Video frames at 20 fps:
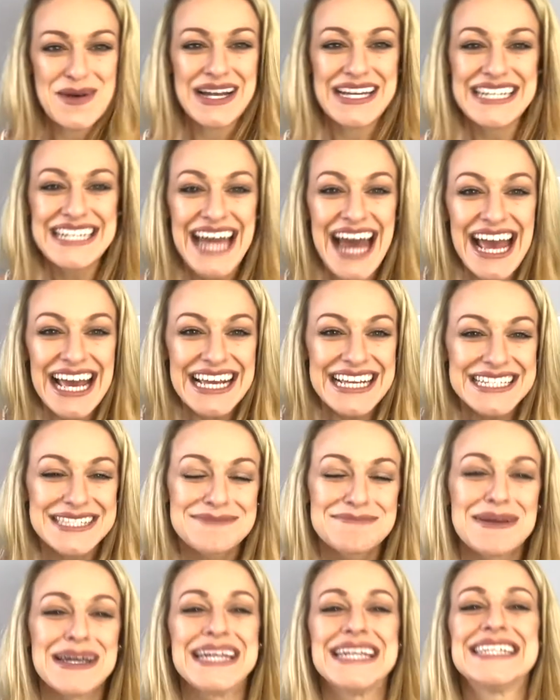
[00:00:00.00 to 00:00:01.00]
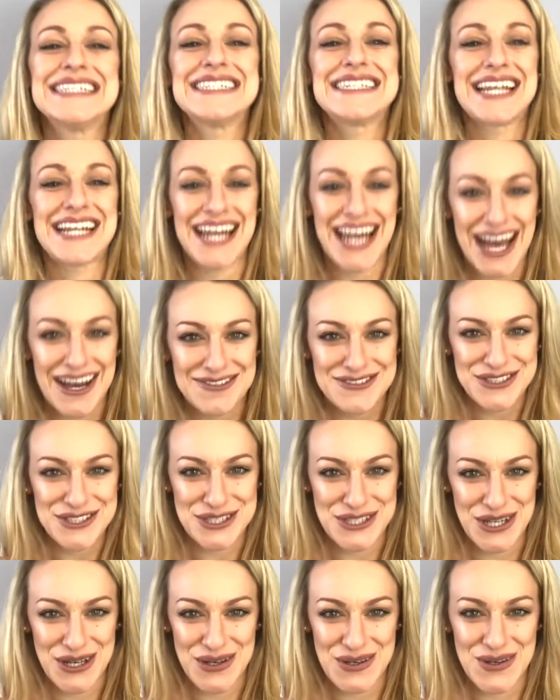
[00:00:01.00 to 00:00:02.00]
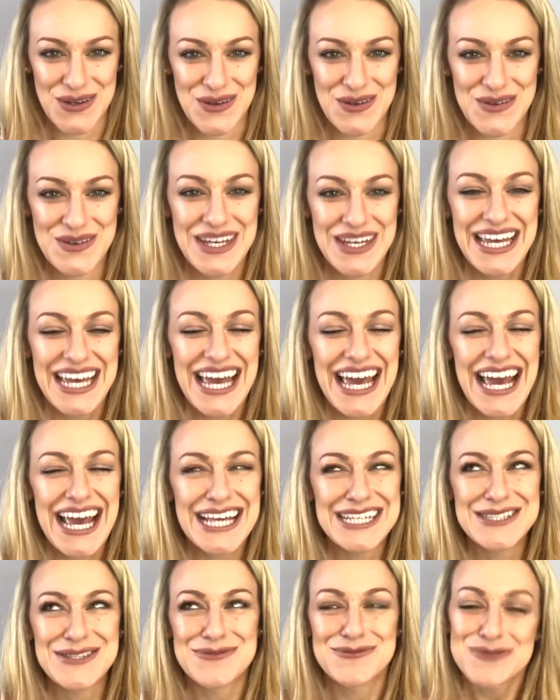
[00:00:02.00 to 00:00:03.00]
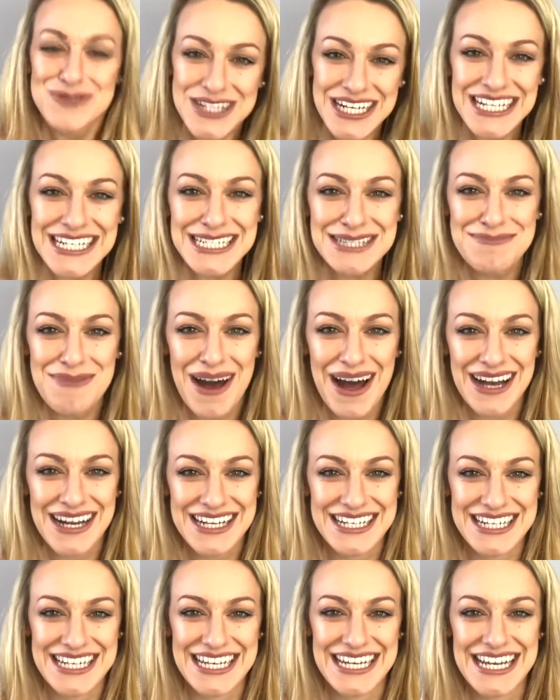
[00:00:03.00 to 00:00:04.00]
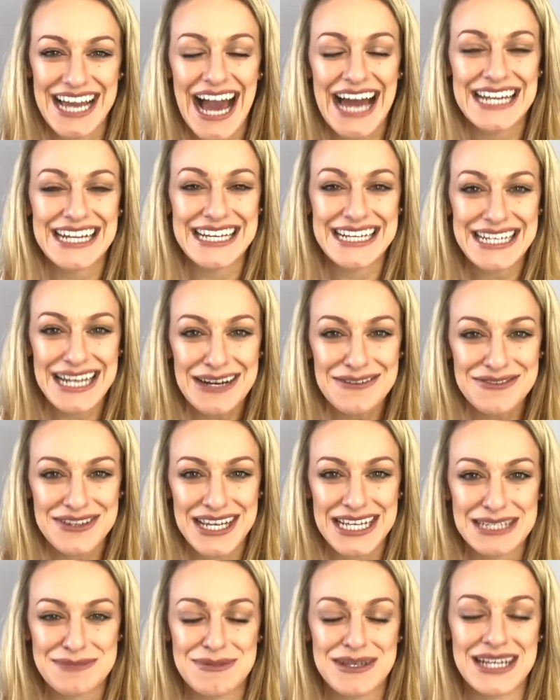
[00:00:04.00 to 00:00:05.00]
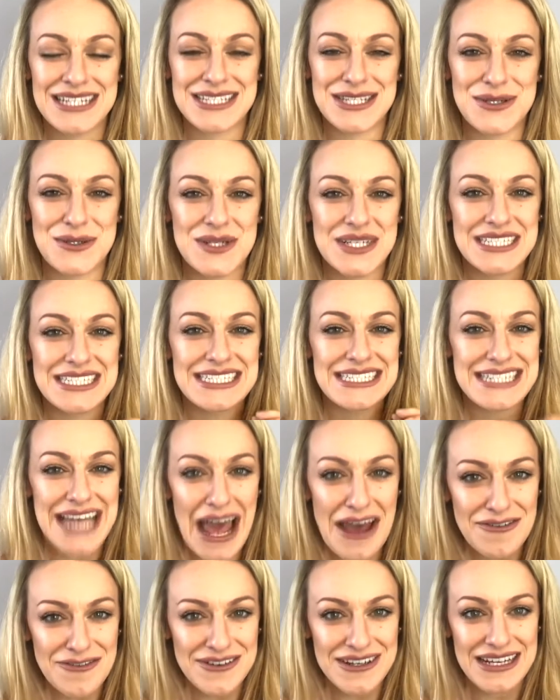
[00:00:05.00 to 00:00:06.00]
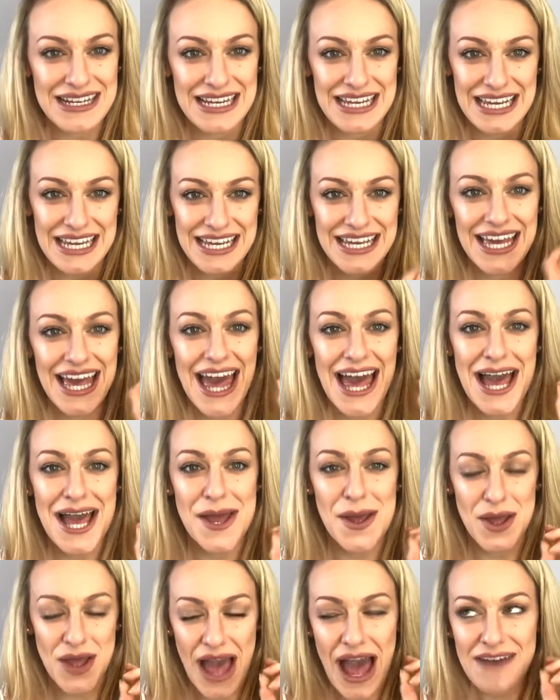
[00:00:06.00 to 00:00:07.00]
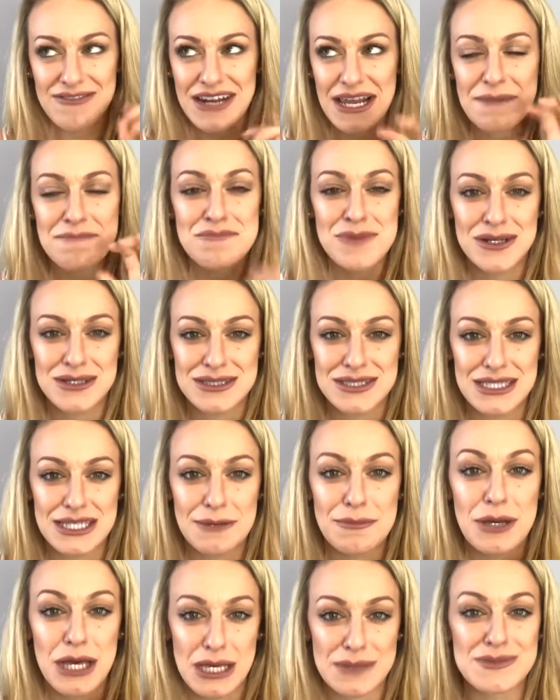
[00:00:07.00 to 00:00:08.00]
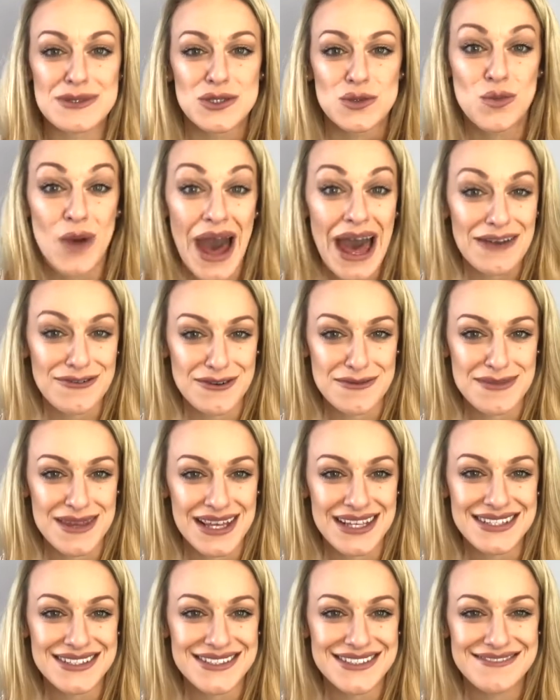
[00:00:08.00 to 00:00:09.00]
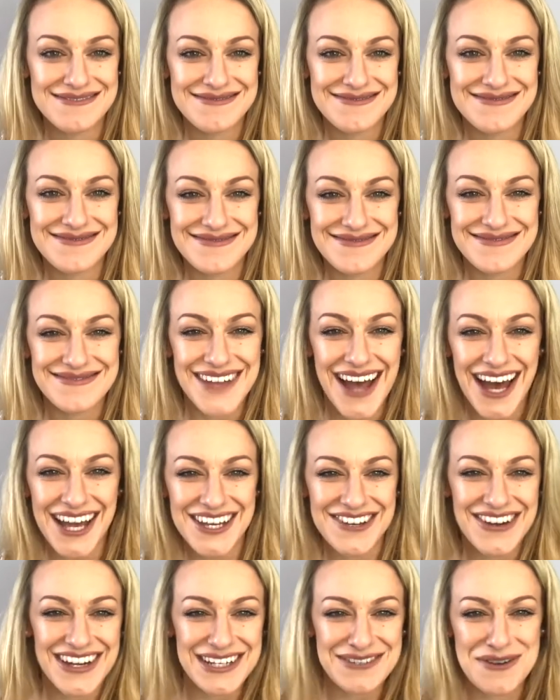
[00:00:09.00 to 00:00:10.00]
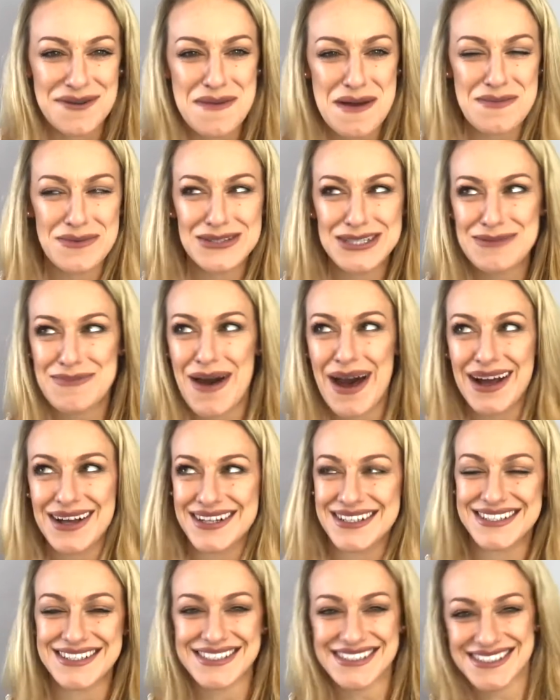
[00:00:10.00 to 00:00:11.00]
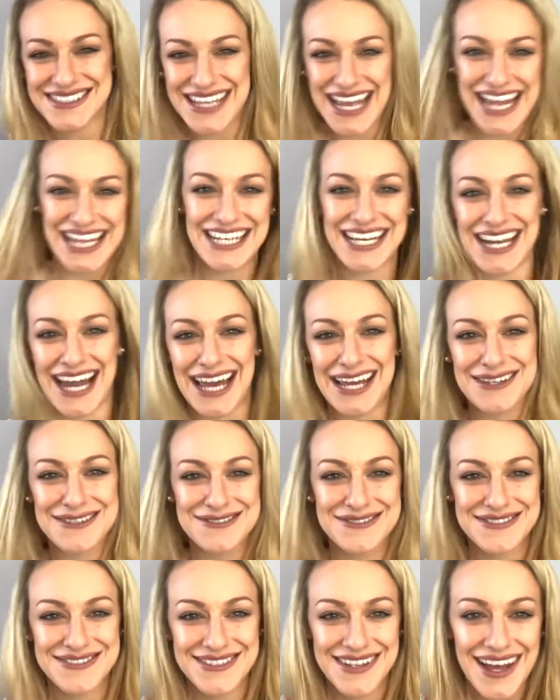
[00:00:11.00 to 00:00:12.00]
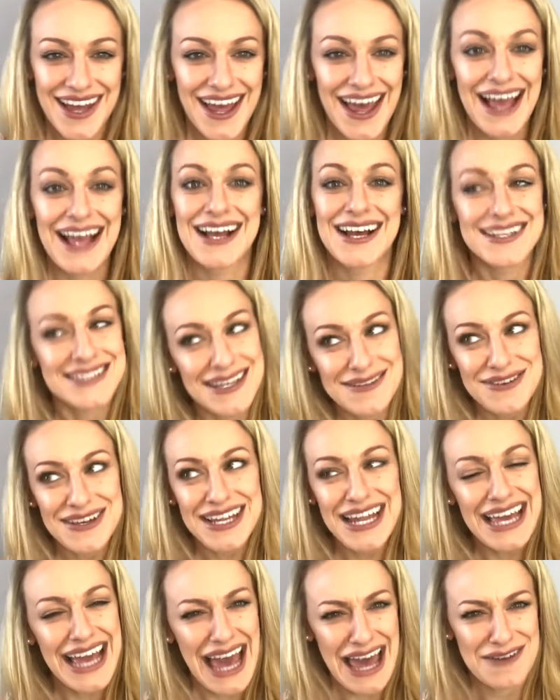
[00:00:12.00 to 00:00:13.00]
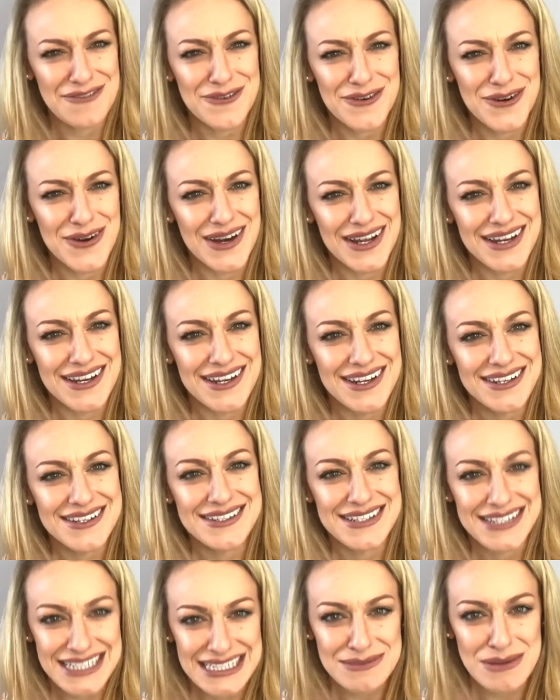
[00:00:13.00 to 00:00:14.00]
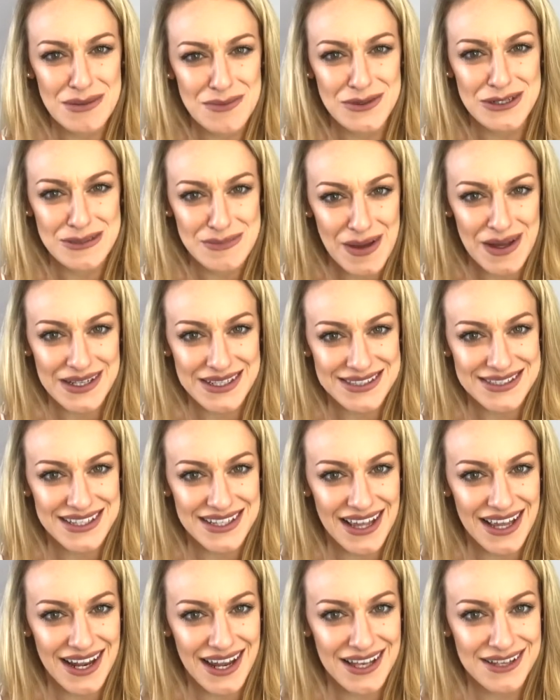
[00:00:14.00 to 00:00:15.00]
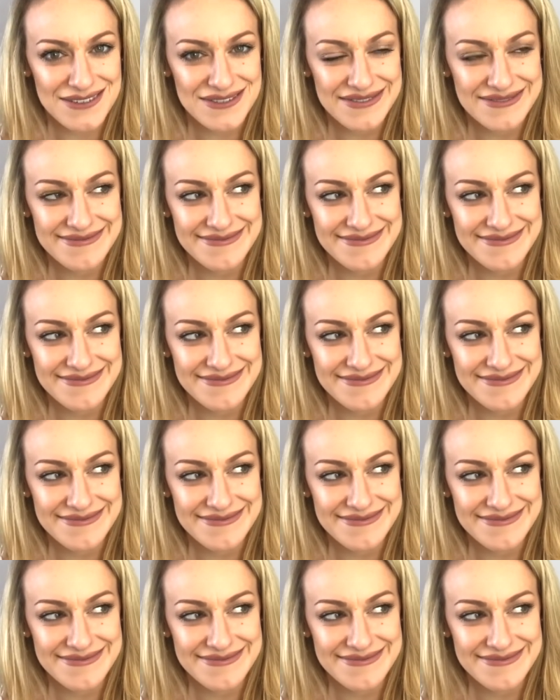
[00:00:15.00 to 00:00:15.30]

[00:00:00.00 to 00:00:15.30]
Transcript: my next piece that I have to show you is really sparkly. And I love this because you can definitely have like multi-purpose wear from this. Are you ready for a bit more sparkles in your life? Because I feel like everyone needs a bit more sparkles in their life.